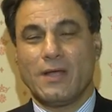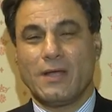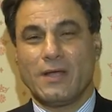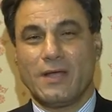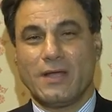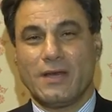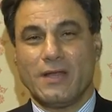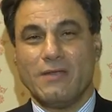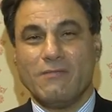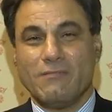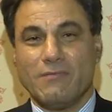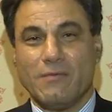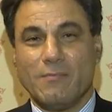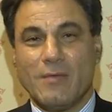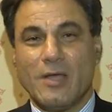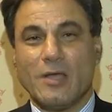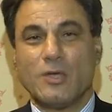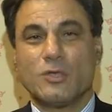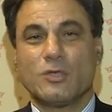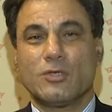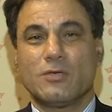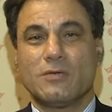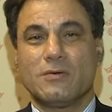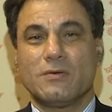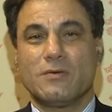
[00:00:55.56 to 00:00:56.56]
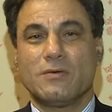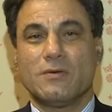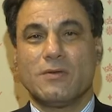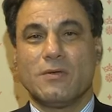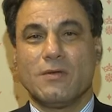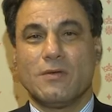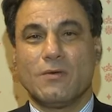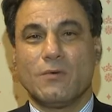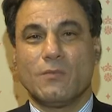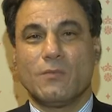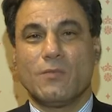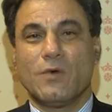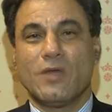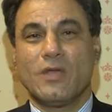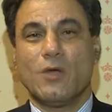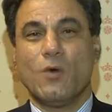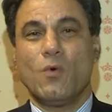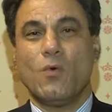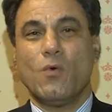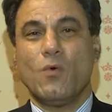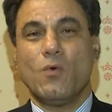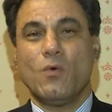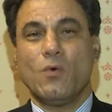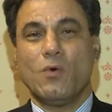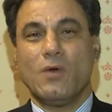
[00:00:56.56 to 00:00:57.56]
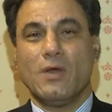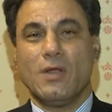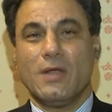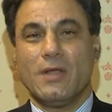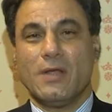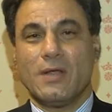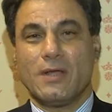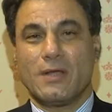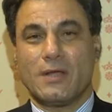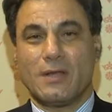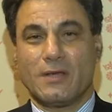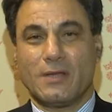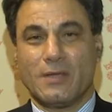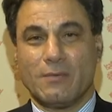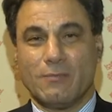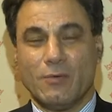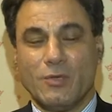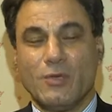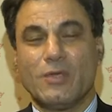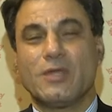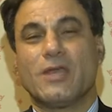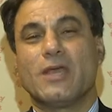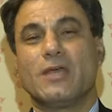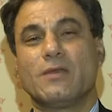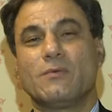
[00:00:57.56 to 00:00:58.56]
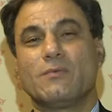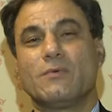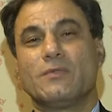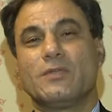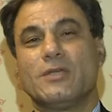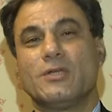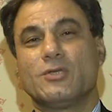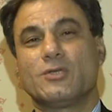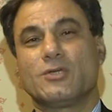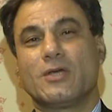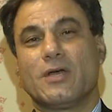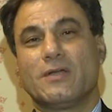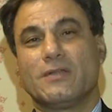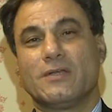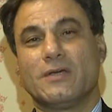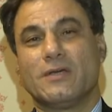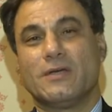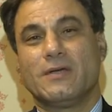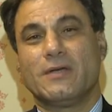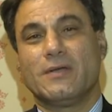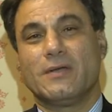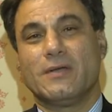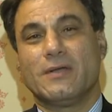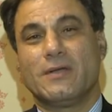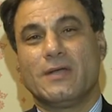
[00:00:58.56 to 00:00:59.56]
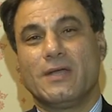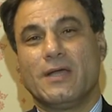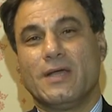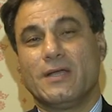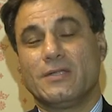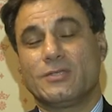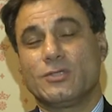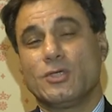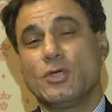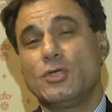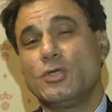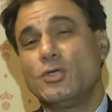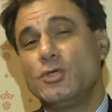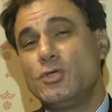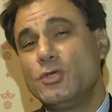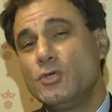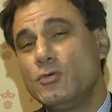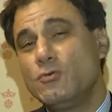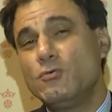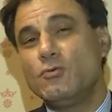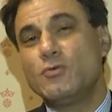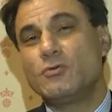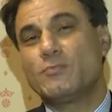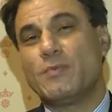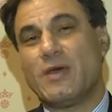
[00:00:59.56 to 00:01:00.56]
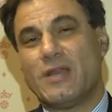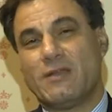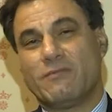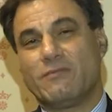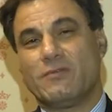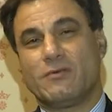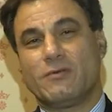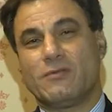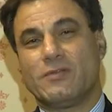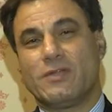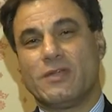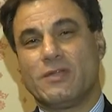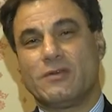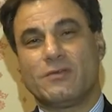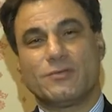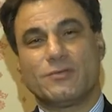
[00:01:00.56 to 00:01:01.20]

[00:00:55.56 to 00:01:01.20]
get information, we all can communicate with each other it's a huge benefit to the